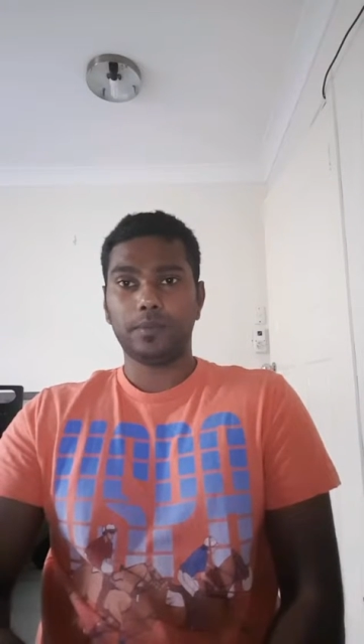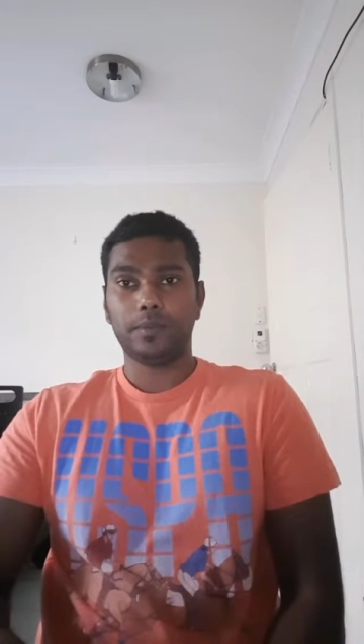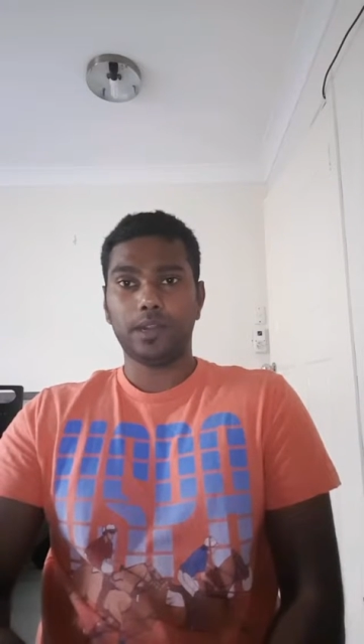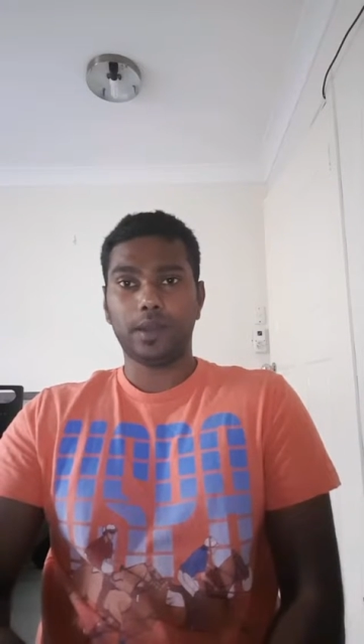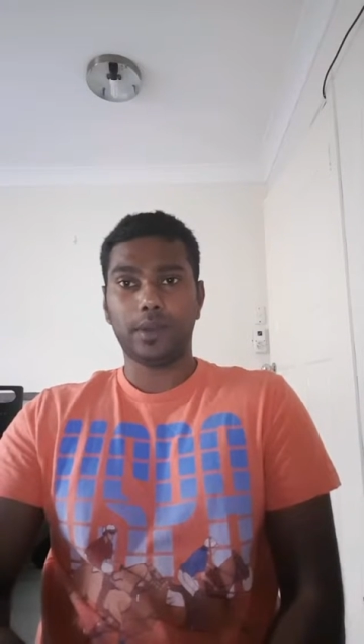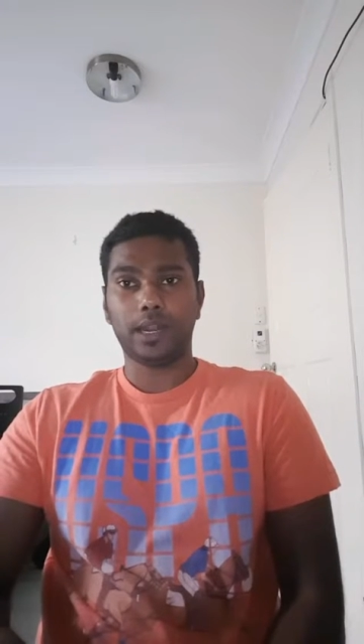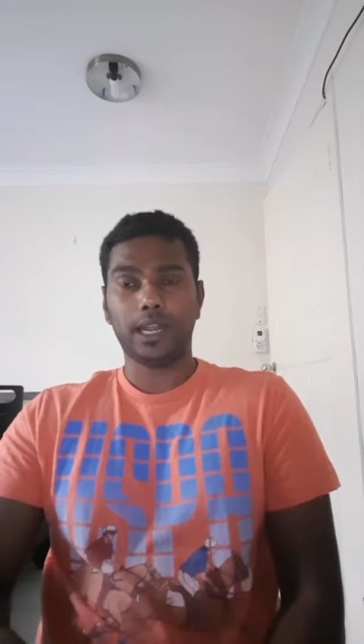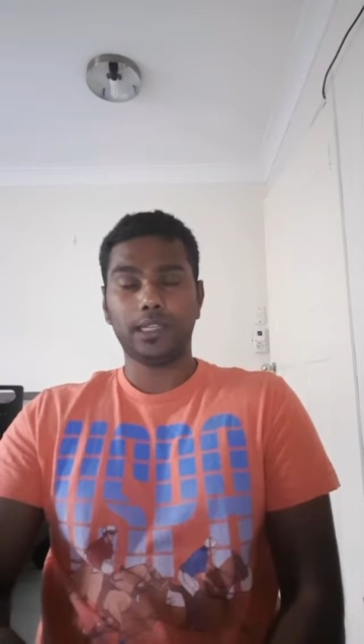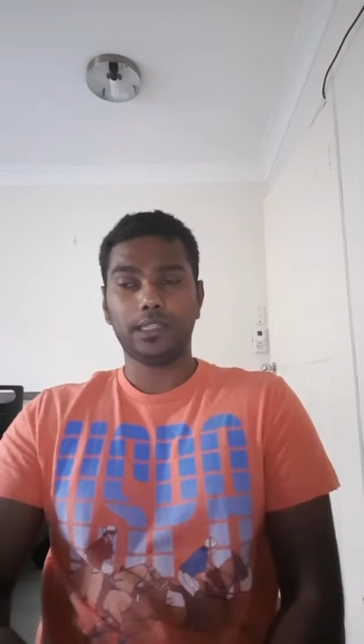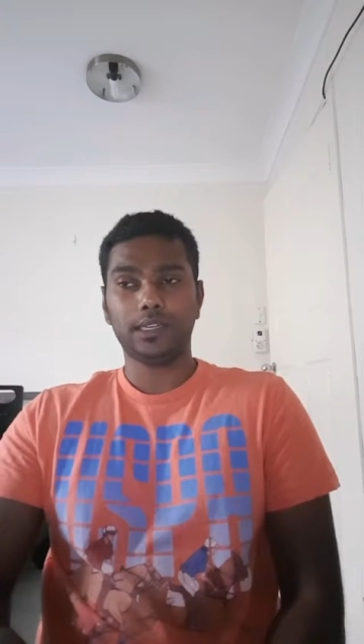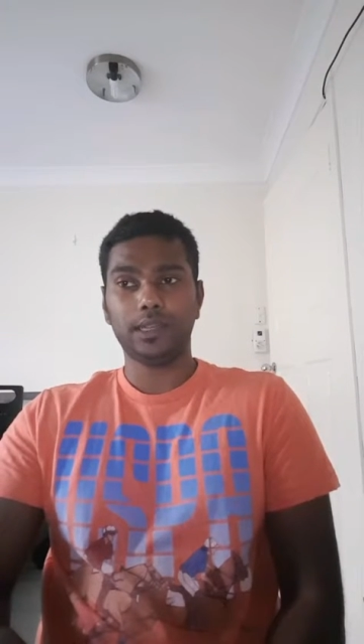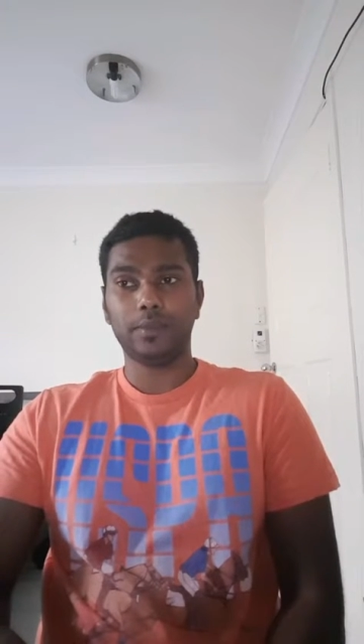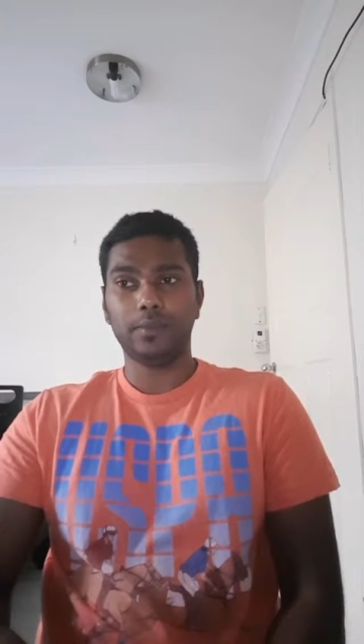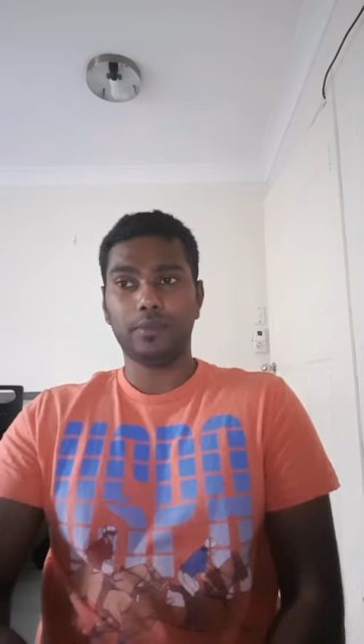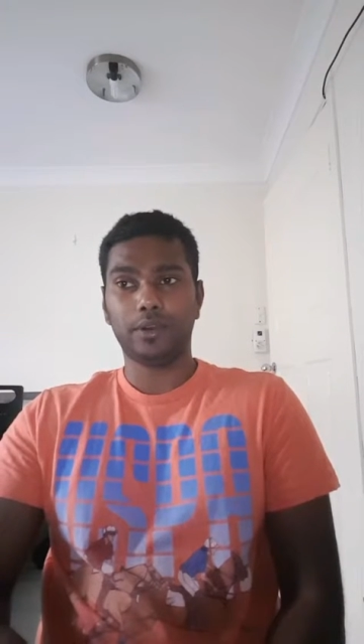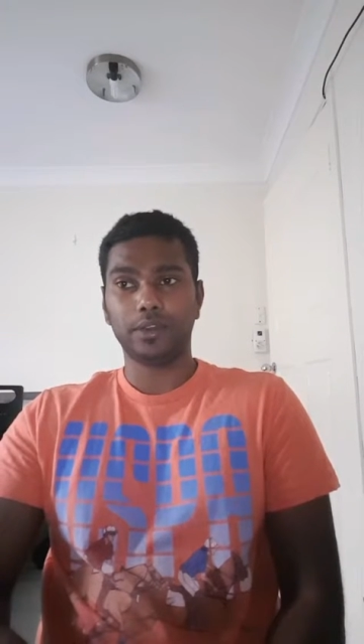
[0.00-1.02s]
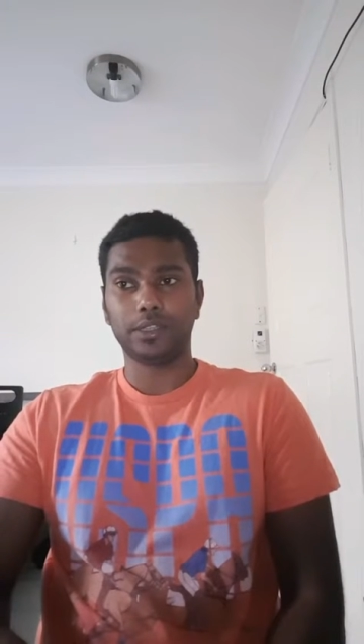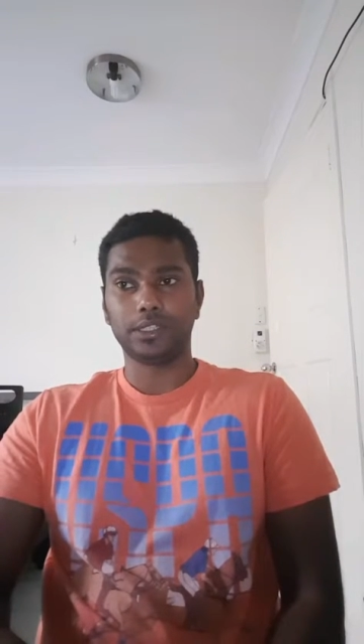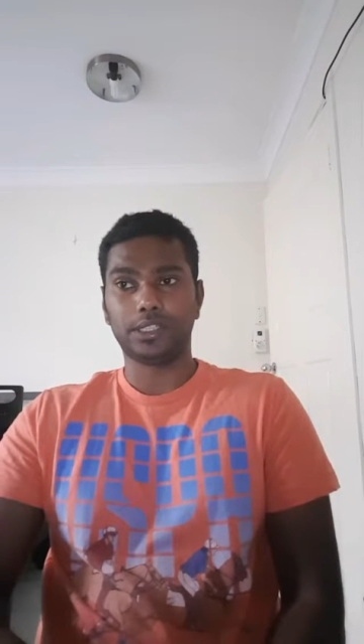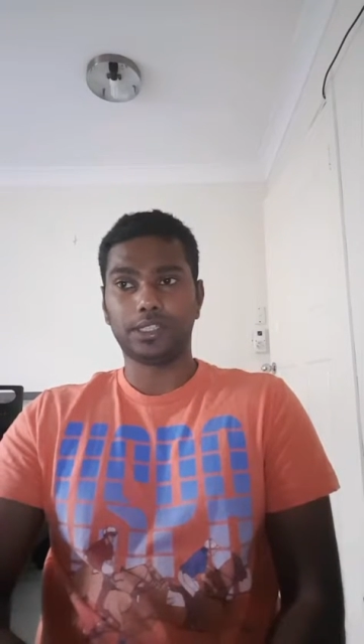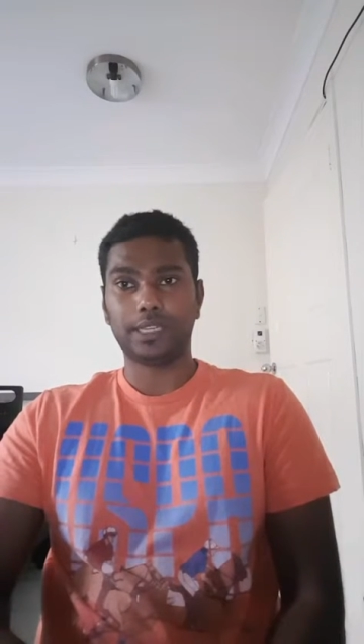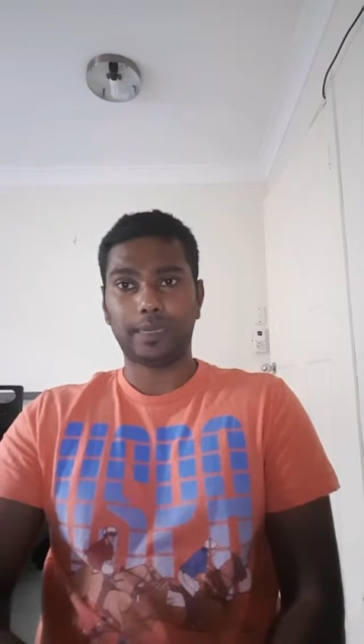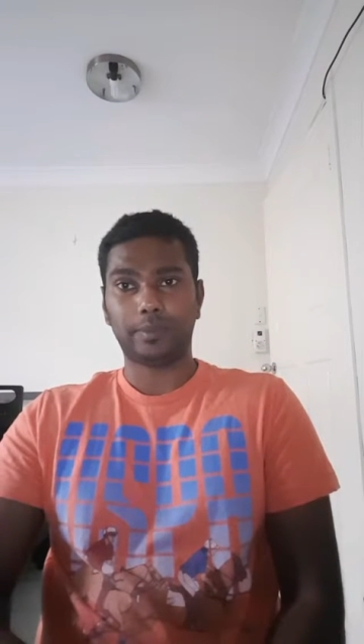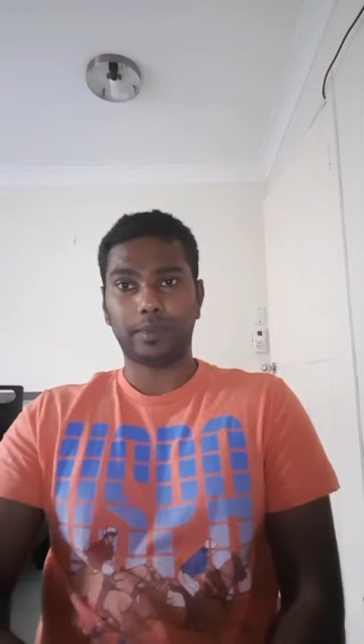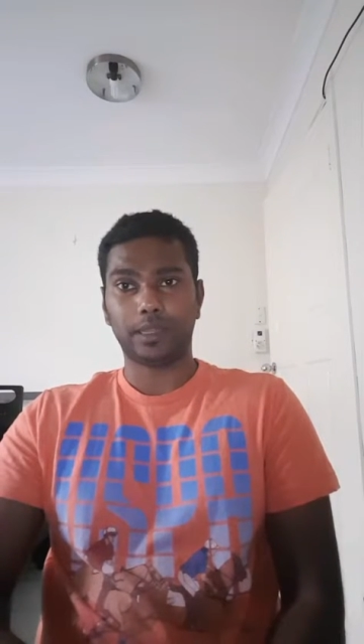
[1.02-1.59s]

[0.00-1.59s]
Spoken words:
Now another important step